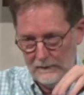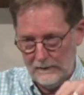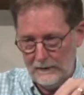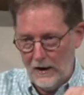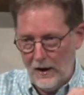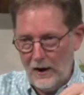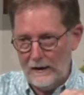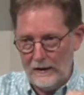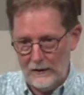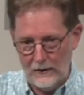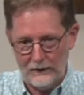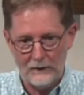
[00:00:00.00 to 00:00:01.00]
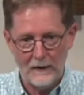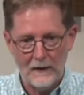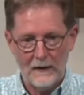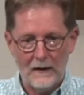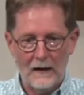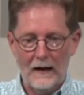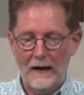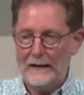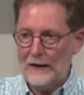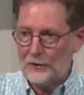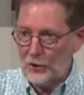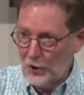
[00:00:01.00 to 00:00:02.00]
our Earth's, uh,
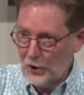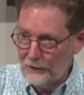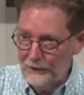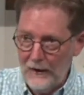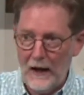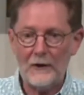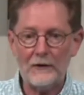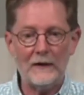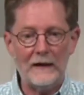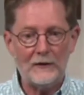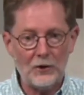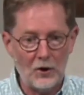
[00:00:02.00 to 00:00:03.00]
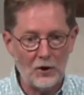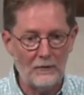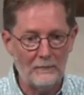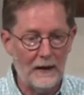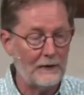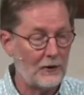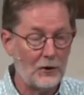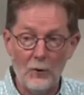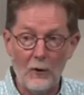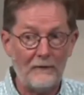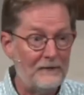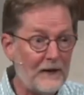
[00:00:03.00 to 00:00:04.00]
eternal father and eternal mother, who are
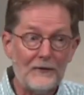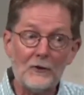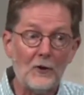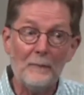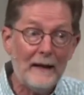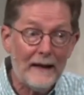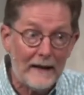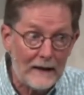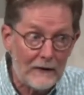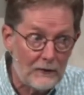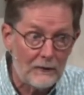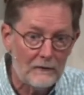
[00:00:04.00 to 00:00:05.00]
physical beings,